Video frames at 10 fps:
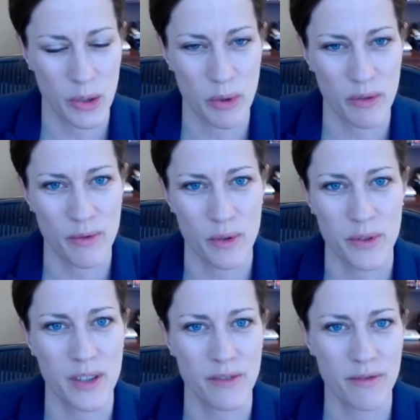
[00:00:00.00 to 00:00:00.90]
put
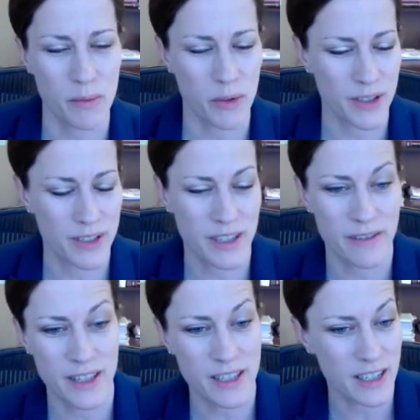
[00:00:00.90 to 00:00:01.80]
forth in the February
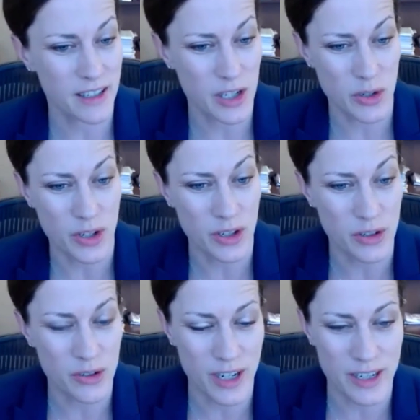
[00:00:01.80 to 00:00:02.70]
7th State of the Union
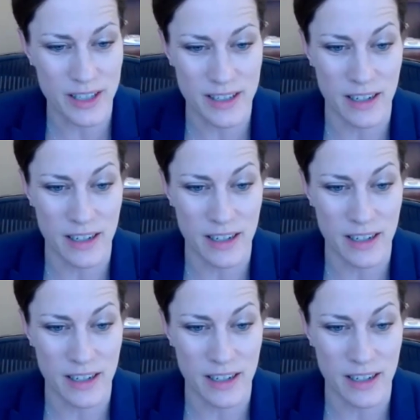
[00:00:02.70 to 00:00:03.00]
address,